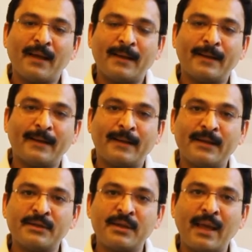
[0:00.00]

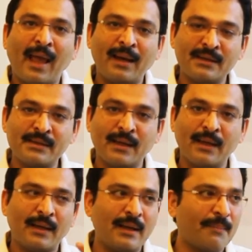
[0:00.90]
And it's
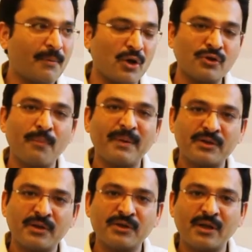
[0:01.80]
a laparoscopic
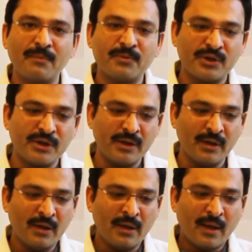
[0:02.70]
surgical
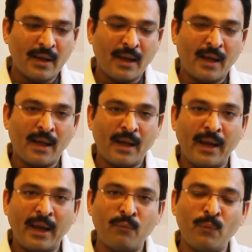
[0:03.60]
procedure
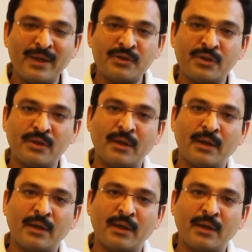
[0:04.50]
in which